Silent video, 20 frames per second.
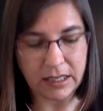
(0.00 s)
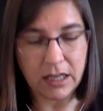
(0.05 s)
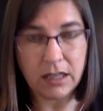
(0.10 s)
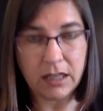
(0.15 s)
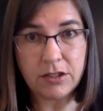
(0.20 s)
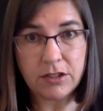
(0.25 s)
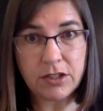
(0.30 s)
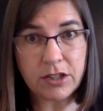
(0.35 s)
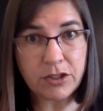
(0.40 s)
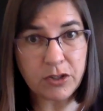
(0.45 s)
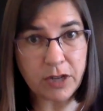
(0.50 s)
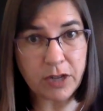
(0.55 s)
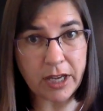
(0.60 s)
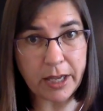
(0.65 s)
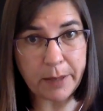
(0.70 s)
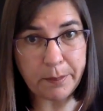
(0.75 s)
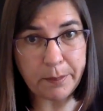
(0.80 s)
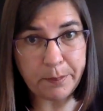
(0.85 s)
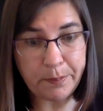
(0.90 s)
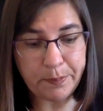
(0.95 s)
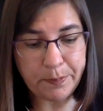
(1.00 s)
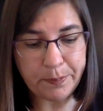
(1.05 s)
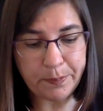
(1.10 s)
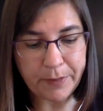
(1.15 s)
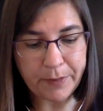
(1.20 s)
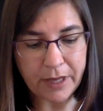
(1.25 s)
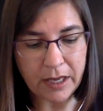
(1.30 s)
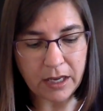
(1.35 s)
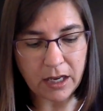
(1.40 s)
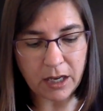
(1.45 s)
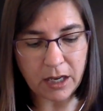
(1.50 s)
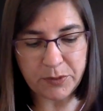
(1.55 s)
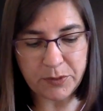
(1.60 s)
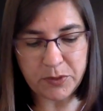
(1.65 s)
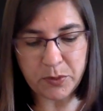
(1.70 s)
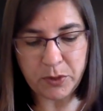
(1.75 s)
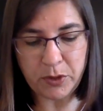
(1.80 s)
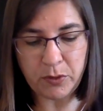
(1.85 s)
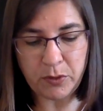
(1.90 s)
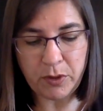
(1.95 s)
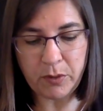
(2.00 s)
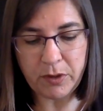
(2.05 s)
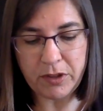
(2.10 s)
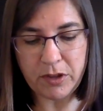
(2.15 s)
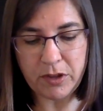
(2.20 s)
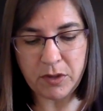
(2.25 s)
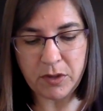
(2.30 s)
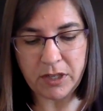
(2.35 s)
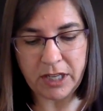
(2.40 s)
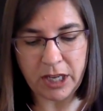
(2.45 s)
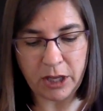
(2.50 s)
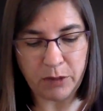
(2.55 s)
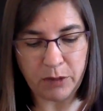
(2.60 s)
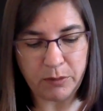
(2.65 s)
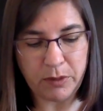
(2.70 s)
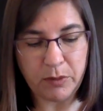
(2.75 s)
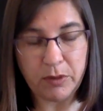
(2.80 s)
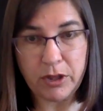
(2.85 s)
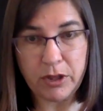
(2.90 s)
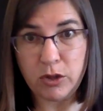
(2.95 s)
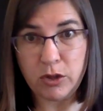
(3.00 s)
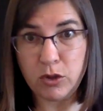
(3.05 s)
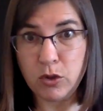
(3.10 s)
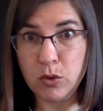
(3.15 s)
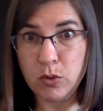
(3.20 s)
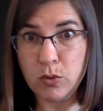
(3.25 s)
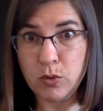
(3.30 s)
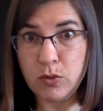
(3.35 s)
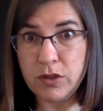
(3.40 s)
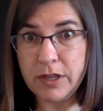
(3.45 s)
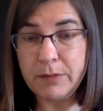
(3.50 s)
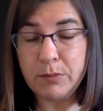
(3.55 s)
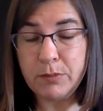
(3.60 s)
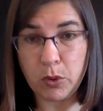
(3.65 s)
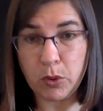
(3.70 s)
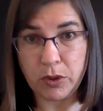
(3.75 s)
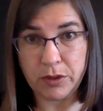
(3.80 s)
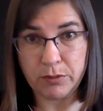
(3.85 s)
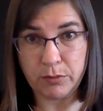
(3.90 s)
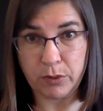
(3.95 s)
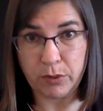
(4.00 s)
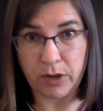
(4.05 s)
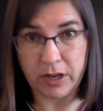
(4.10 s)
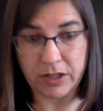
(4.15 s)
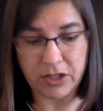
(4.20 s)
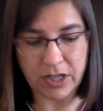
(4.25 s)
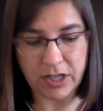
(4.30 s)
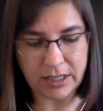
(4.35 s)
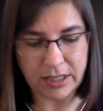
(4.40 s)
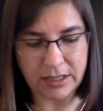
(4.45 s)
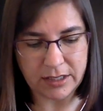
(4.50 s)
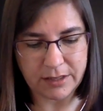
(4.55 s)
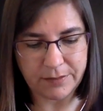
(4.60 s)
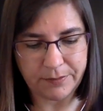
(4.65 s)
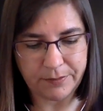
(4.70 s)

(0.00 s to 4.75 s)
Dr. M, I was wondering whether you can help me with a huge, important project.